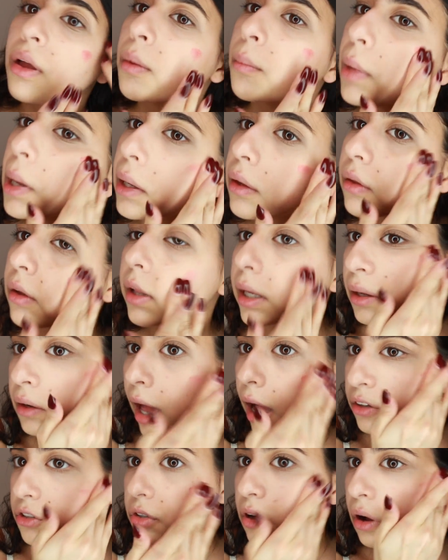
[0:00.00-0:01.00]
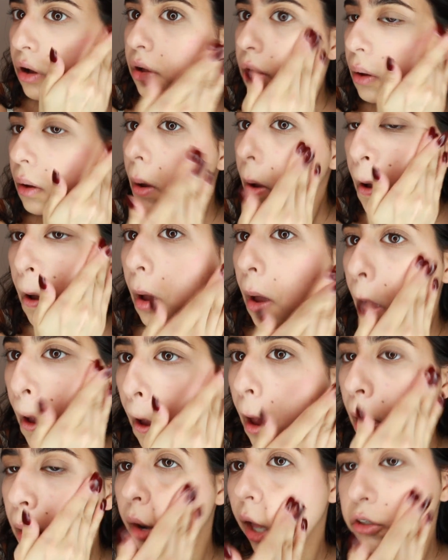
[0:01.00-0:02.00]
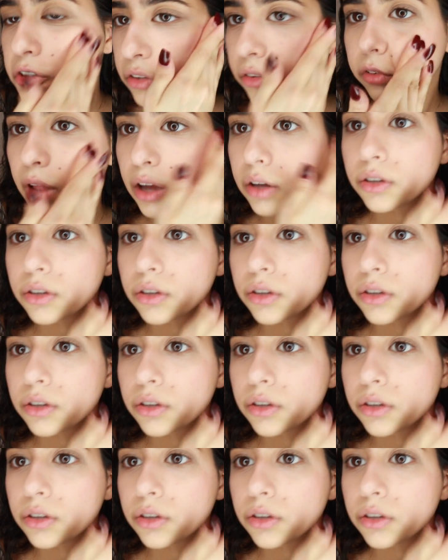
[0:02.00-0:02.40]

just kind of do a little bit and put it on there.